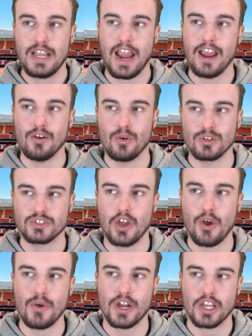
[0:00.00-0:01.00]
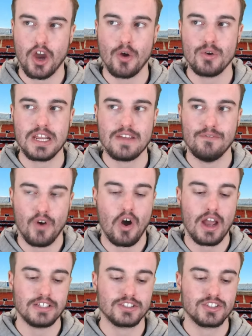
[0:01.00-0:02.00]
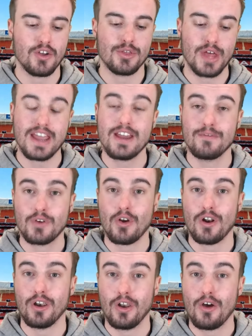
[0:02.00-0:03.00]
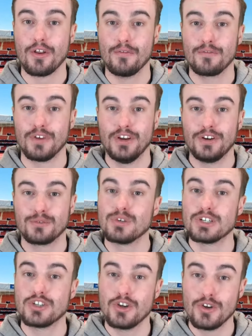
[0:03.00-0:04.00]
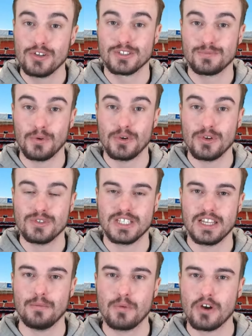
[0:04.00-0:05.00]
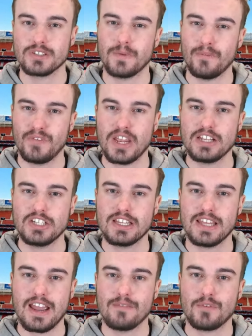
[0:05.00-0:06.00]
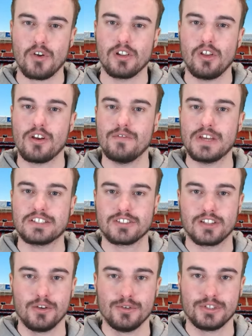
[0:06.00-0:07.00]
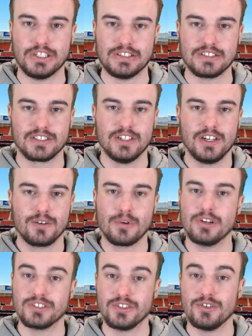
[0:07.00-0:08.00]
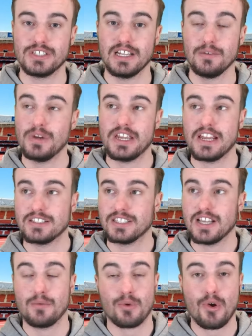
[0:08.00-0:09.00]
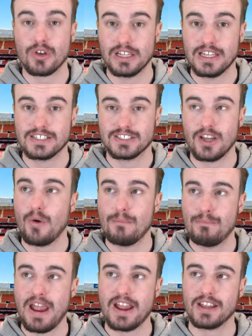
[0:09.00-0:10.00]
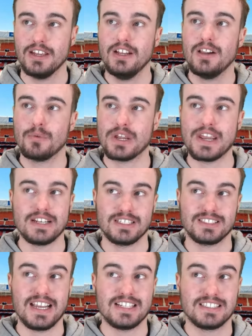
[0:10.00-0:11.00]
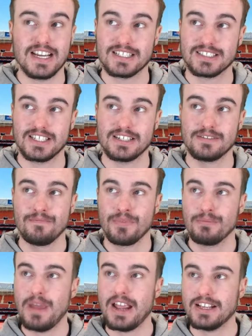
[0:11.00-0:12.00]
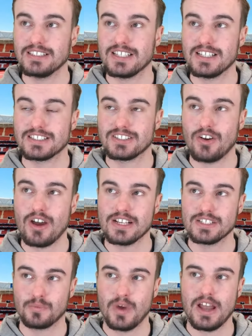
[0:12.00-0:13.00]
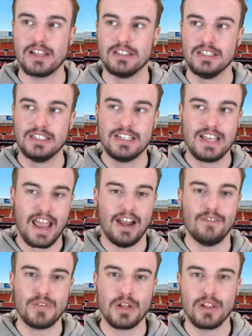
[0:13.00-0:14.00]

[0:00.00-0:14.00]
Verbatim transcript: and also Cody Vice. So they have got a lot of returns for New Zealand, whereas for Fiji, they have got a lot of exclusions. Whereas New Zealand, we get to see Rokolisoa back, we get to see Dickson back into the side as well, and I feel